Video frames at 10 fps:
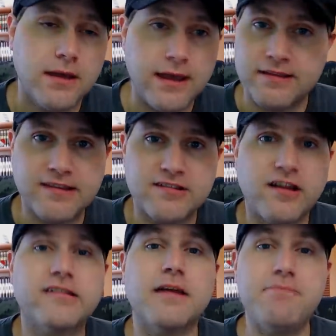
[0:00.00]
This is
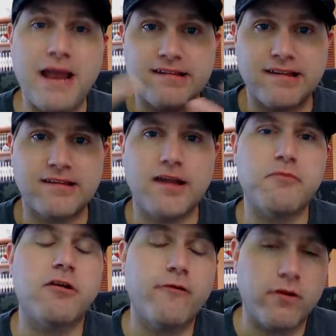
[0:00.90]
just a basic
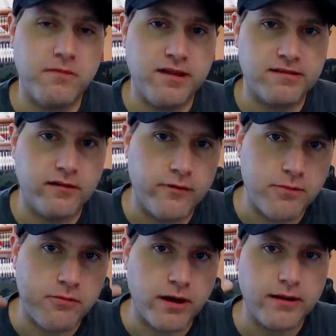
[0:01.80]
summary from his own
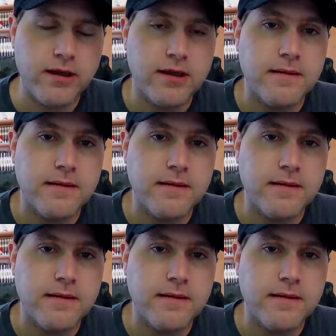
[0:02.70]
viewpoint.